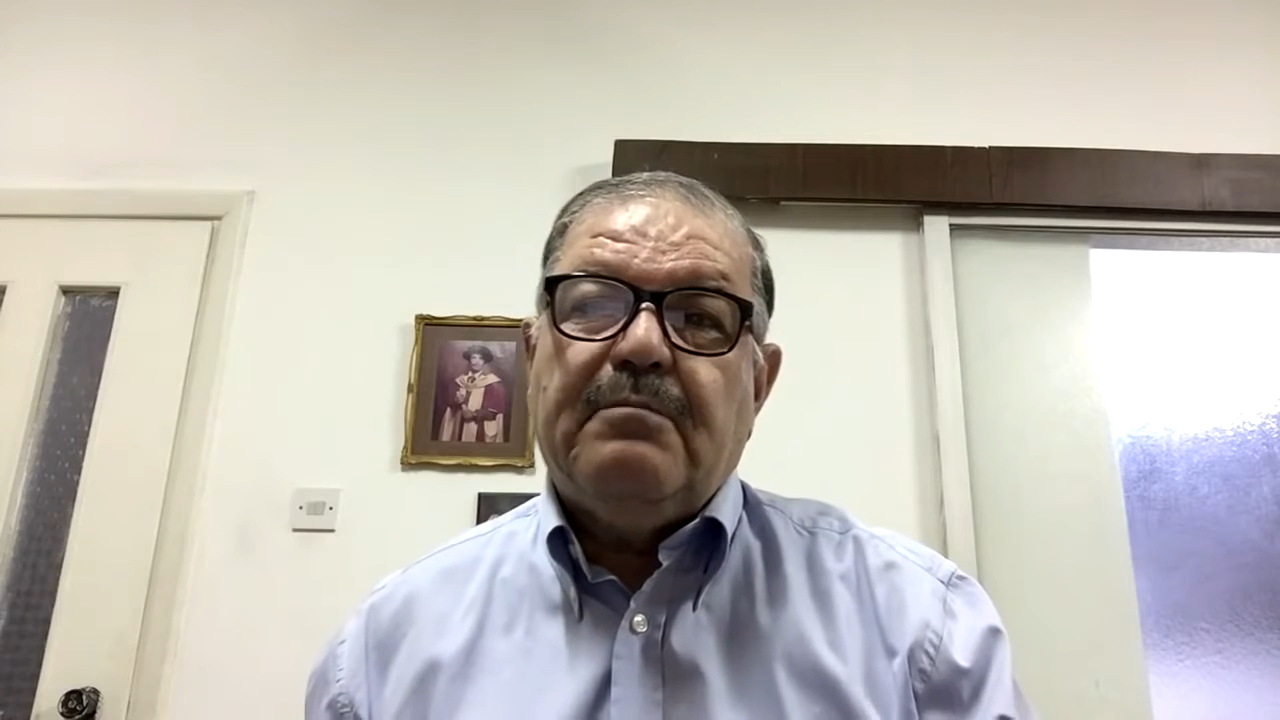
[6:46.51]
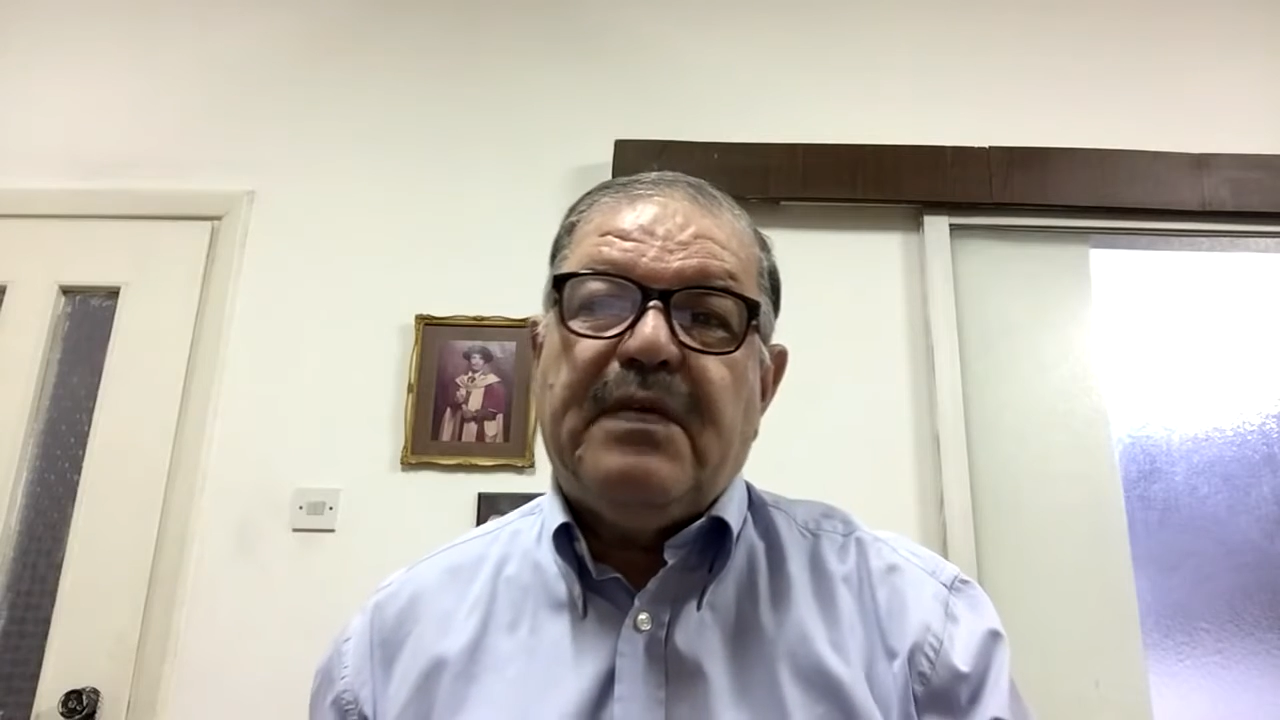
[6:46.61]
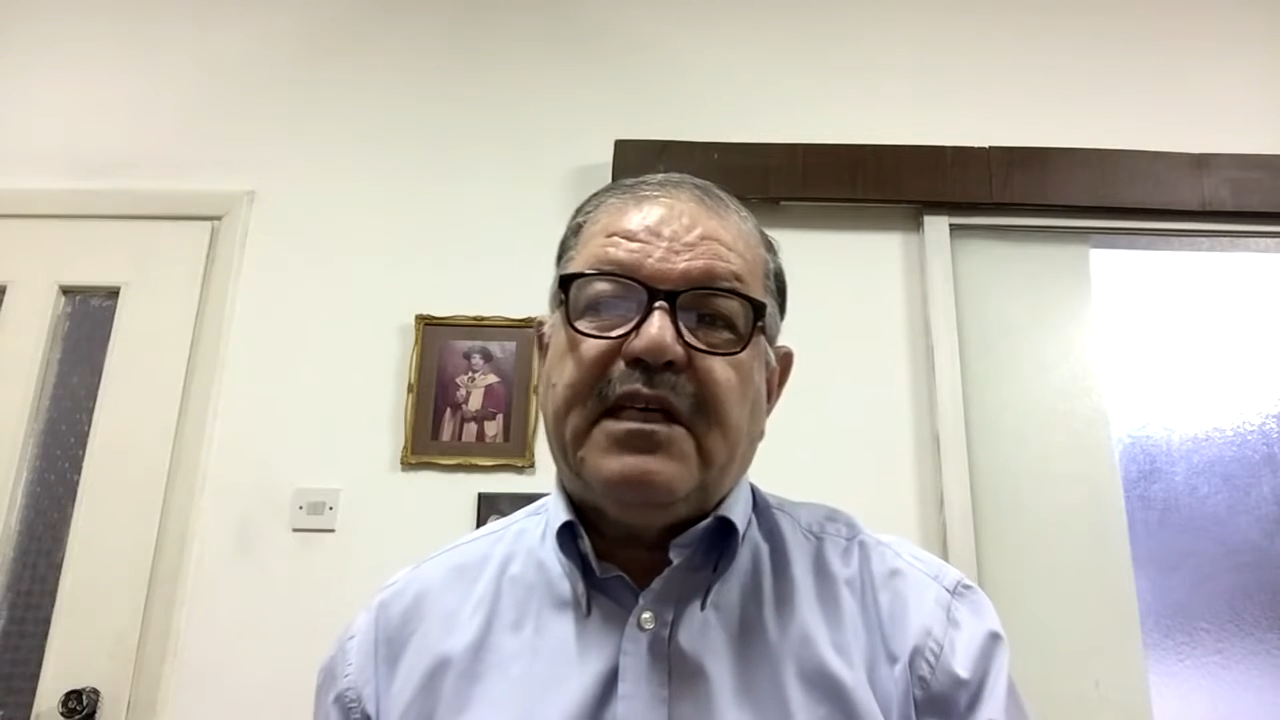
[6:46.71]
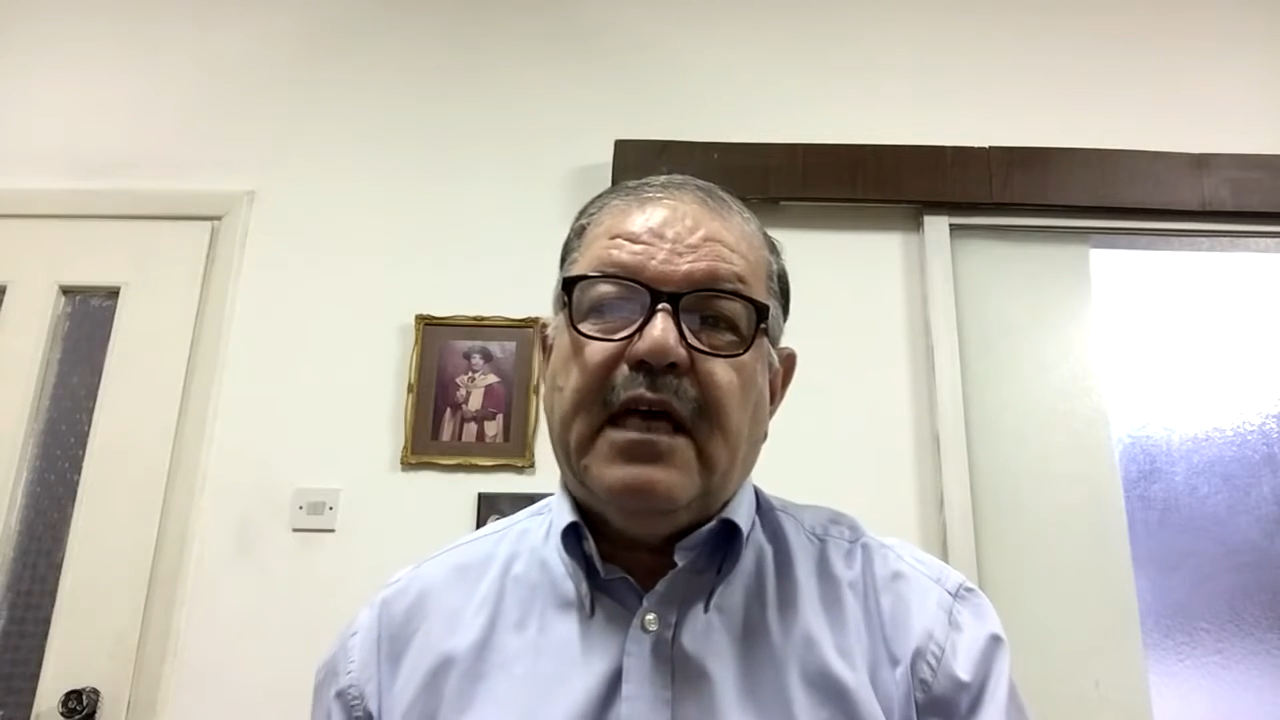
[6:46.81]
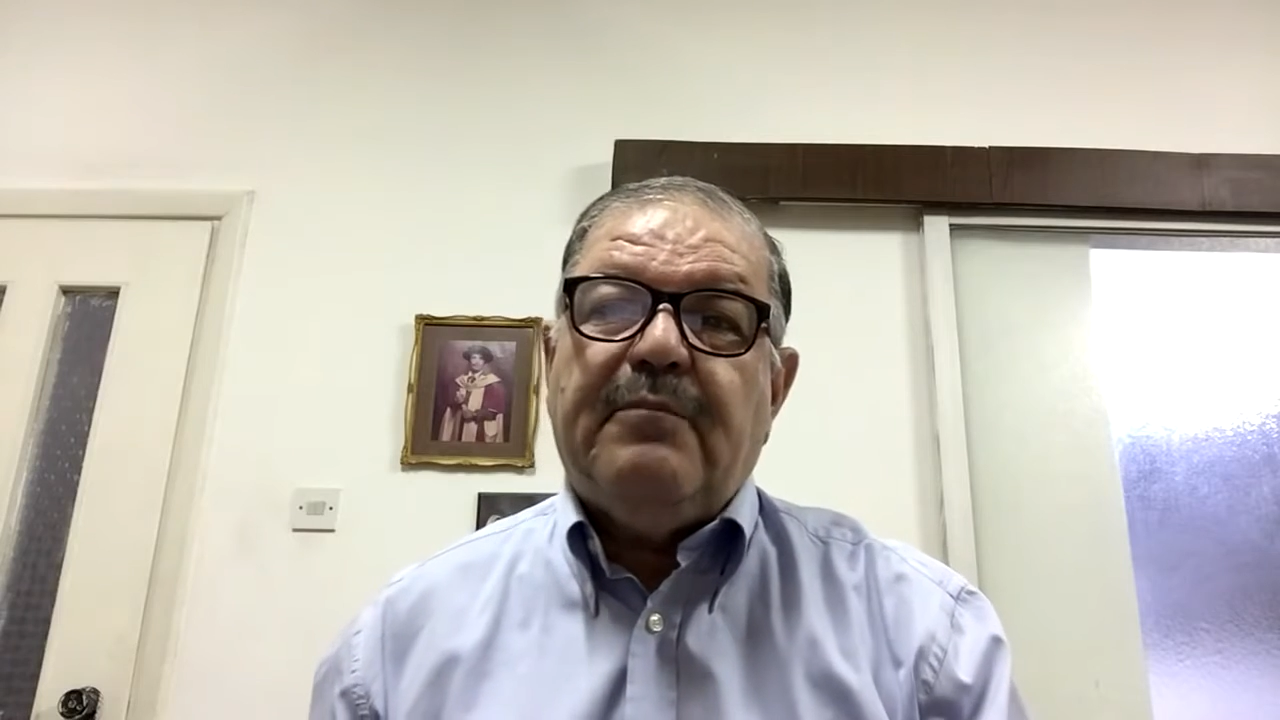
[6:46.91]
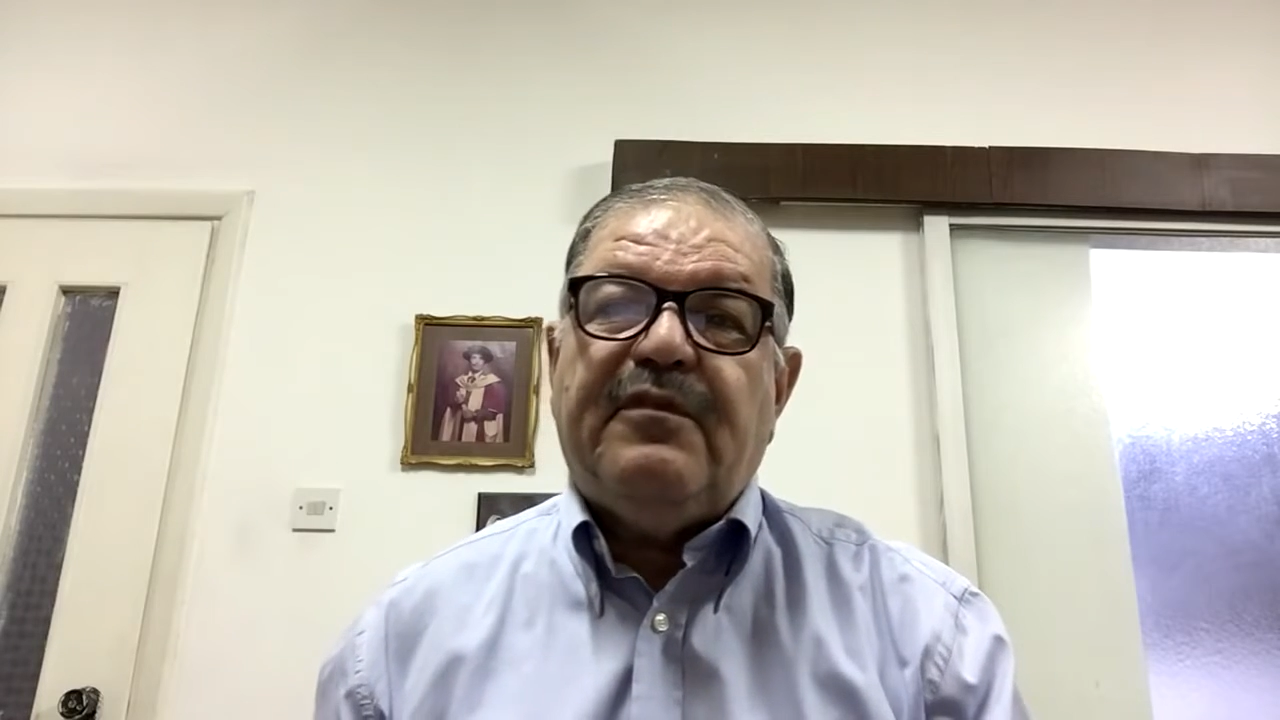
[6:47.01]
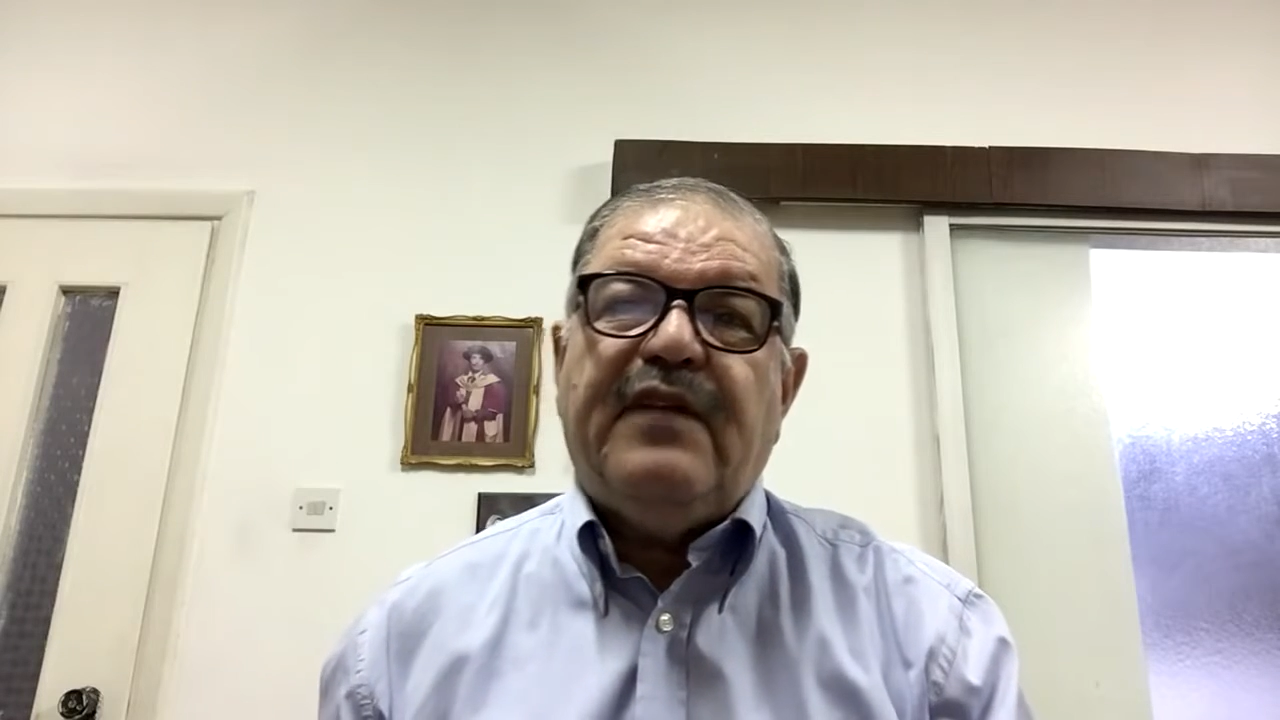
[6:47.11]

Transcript: became